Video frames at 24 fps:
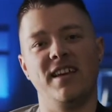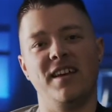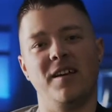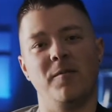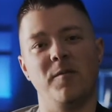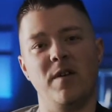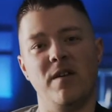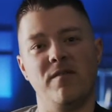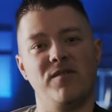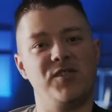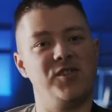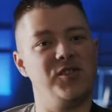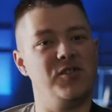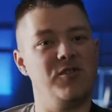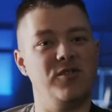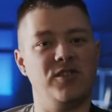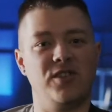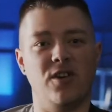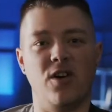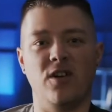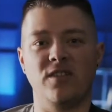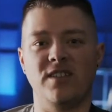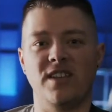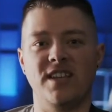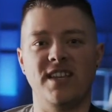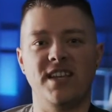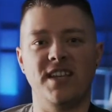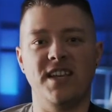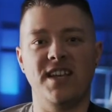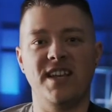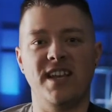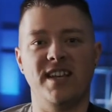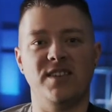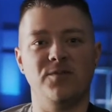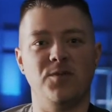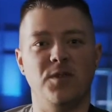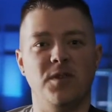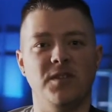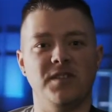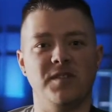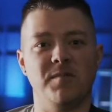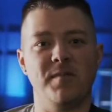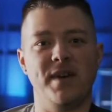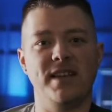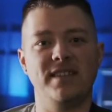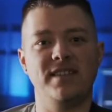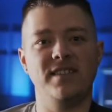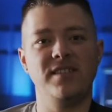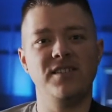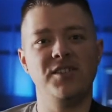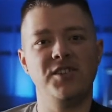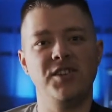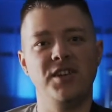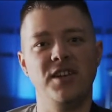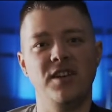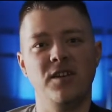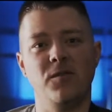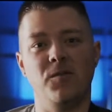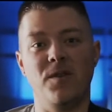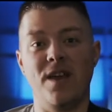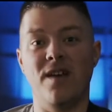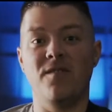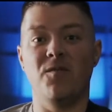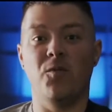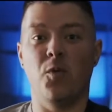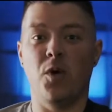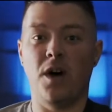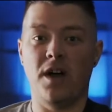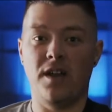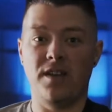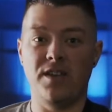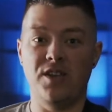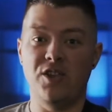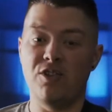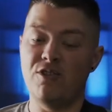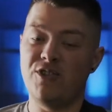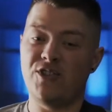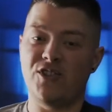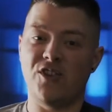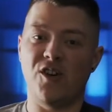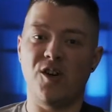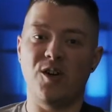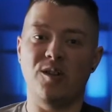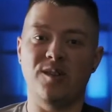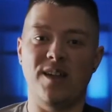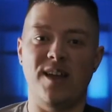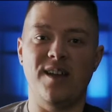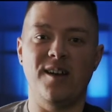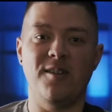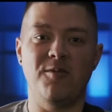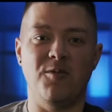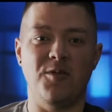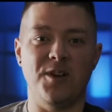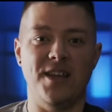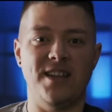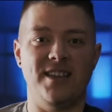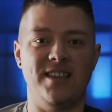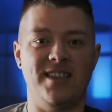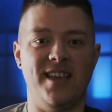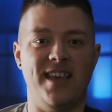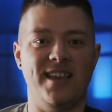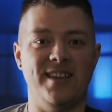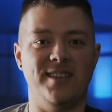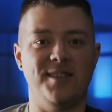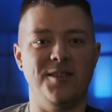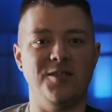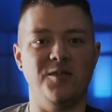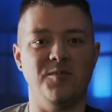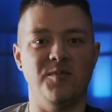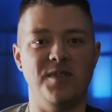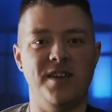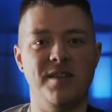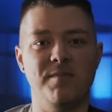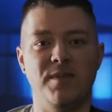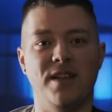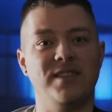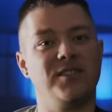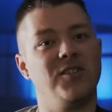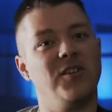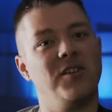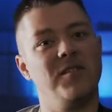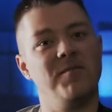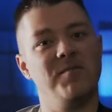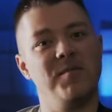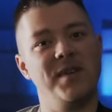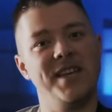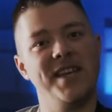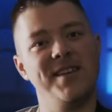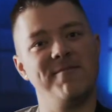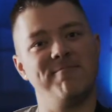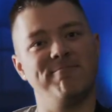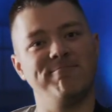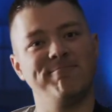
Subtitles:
We have 2 songs again, as well as a message. We have 1 new song later. We'll get to that in a little bit. Let's go ahead and begin.